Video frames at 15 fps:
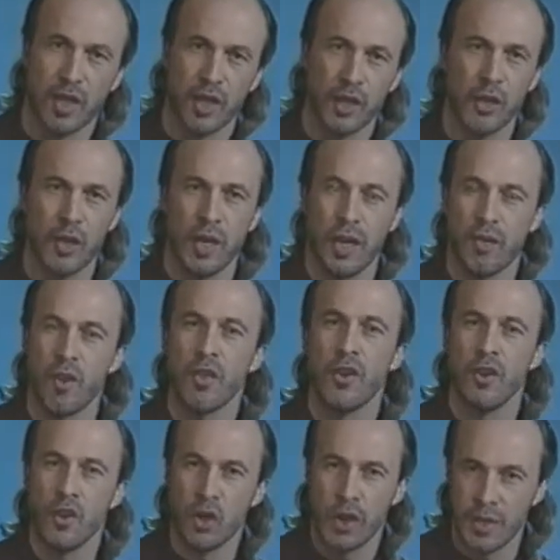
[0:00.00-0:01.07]
you'll hear other
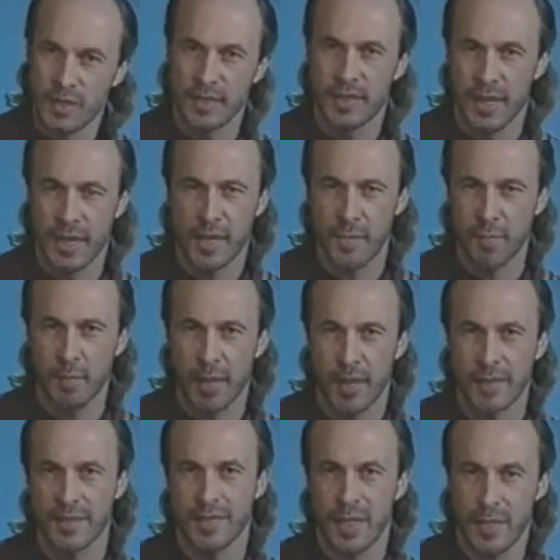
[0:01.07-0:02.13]
noises taking
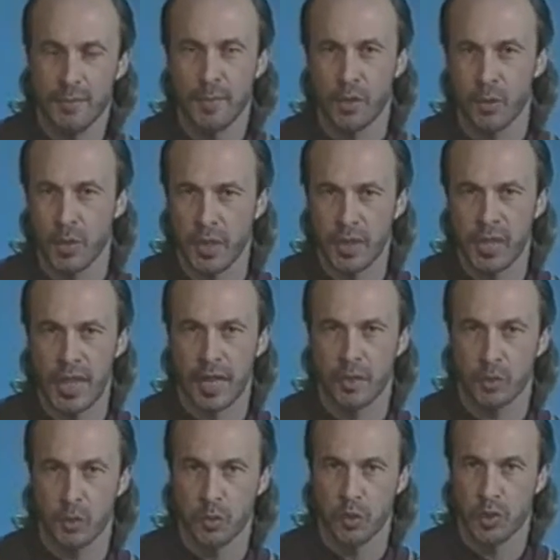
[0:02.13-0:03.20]
place in between the
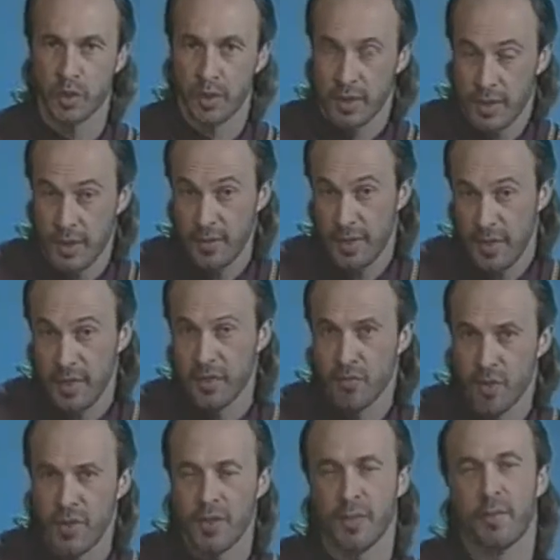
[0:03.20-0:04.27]
actual, in the
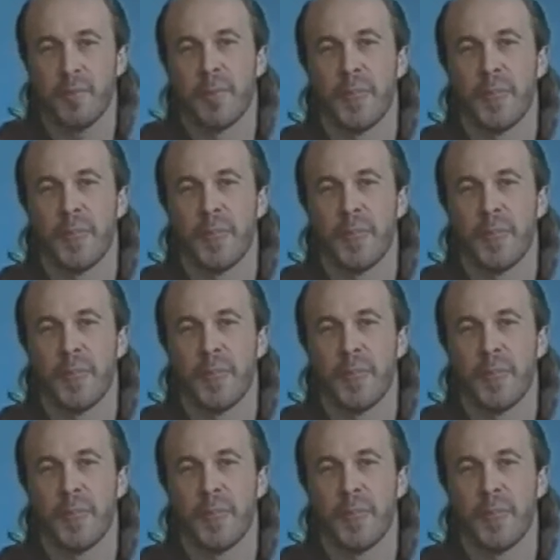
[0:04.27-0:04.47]
rhythm.